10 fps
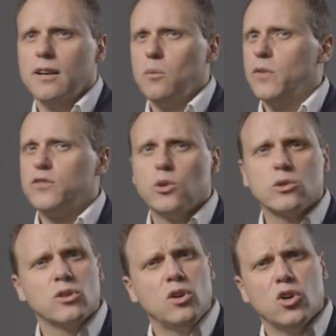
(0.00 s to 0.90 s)
We've
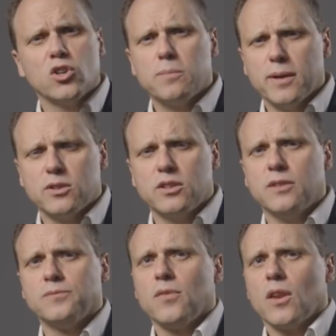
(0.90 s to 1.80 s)
talked a lot about
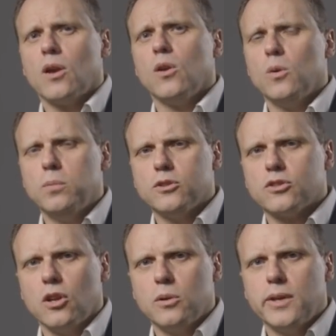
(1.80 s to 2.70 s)
the global
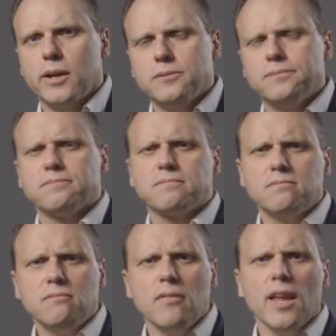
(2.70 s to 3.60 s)
slowdown.
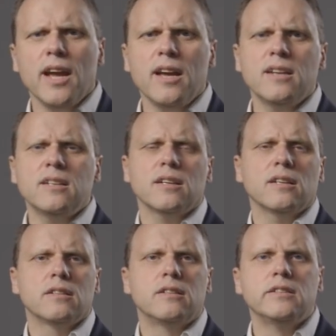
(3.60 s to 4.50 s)

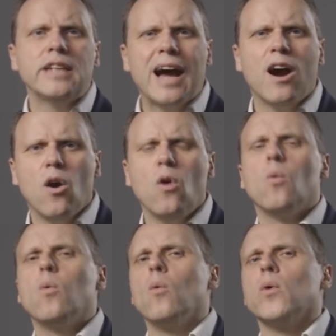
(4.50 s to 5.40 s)
And now
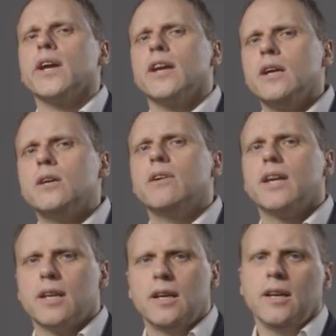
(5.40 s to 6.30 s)
what we're
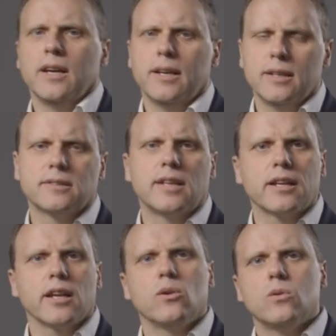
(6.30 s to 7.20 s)
hearing is
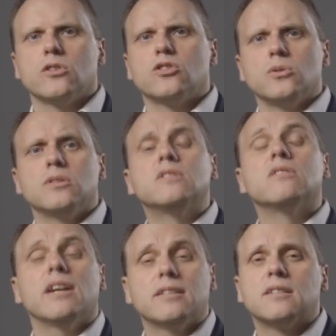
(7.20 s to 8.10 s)
that in order to
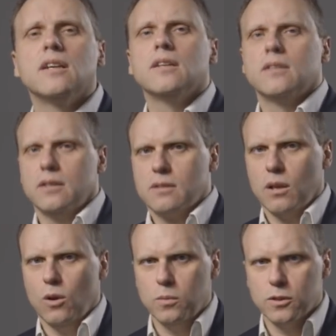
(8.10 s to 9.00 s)
address this
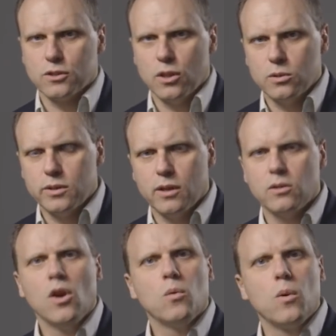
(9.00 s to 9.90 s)
global
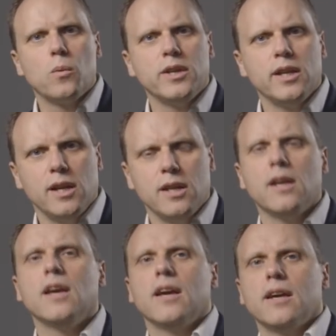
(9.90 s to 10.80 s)
slowdown, what we
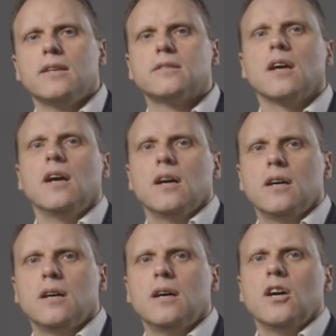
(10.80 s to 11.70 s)
need is
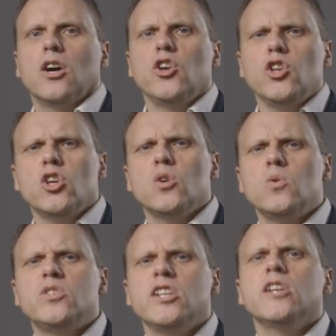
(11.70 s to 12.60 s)
a
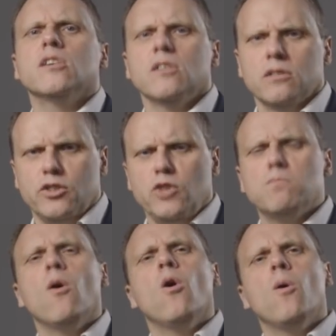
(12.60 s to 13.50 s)
new deal,
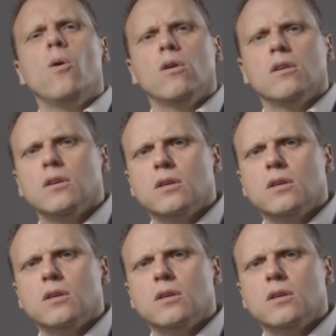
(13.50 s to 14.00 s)
more